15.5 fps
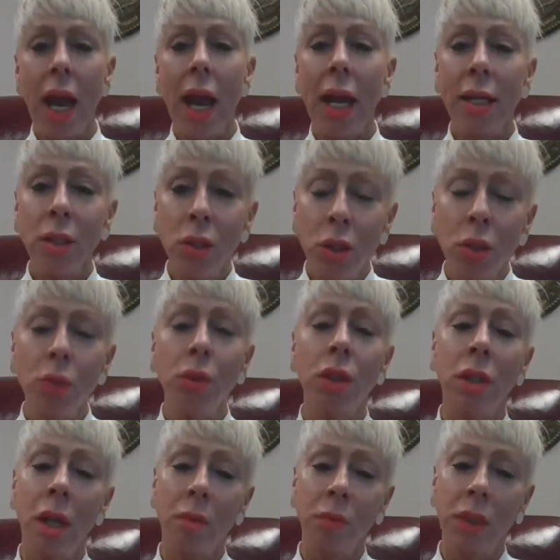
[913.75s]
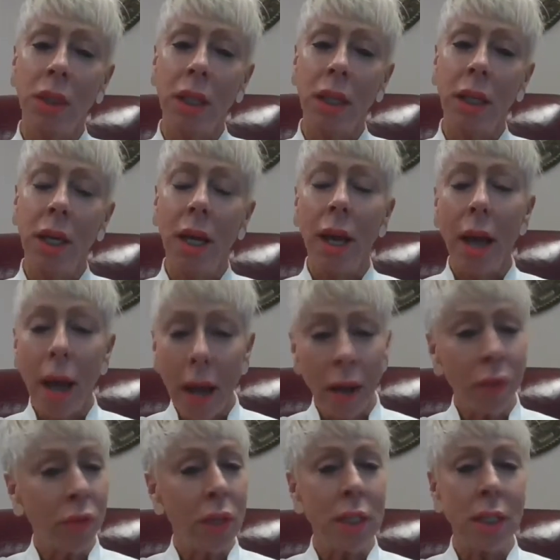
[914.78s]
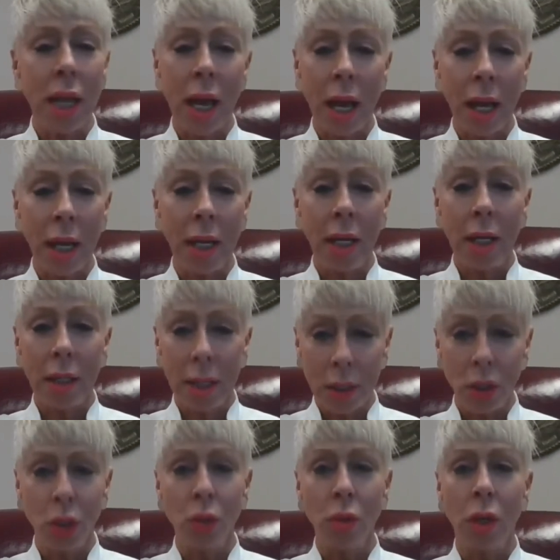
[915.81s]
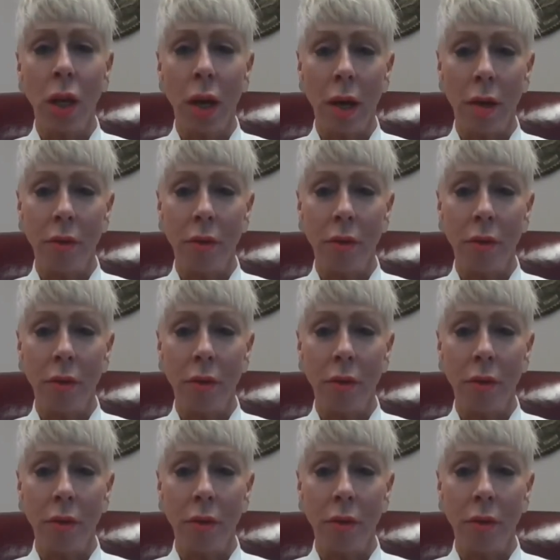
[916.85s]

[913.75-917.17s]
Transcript: and do something every day that you love.